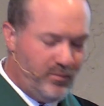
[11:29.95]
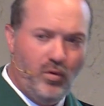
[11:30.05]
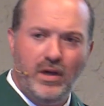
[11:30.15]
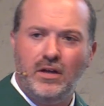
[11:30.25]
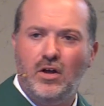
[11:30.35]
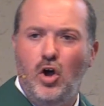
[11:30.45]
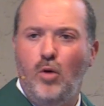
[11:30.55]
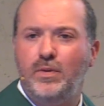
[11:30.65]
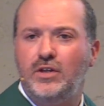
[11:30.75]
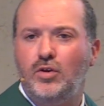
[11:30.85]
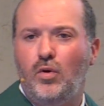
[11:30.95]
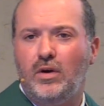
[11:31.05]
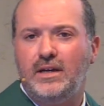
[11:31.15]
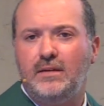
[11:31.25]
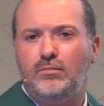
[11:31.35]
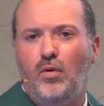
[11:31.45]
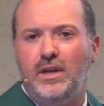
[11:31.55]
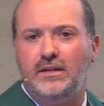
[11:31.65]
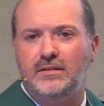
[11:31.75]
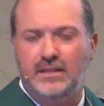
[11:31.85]
The boy opened the door and
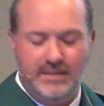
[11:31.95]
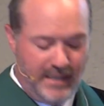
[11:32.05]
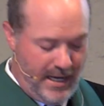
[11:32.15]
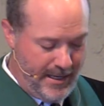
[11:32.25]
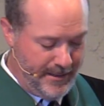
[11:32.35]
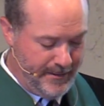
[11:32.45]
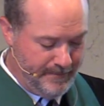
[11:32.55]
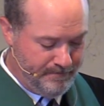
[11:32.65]
pointed inside.